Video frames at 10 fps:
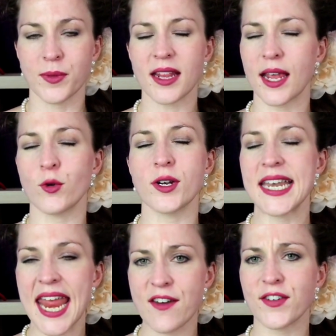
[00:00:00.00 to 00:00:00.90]
And they will
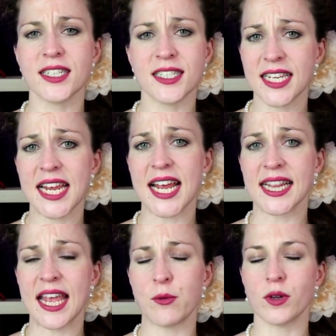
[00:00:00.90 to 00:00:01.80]
never see
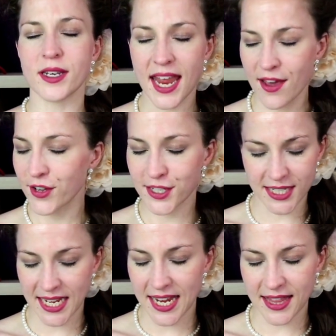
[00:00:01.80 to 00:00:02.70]
it, they will never
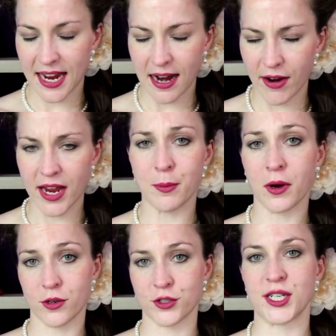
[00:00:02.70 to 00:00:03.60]
see their
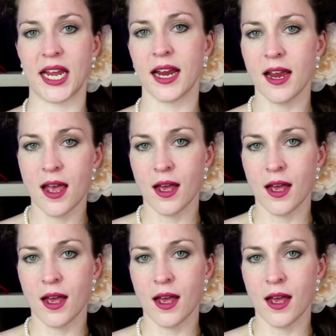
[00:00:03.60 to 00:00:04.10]
hypocrisy.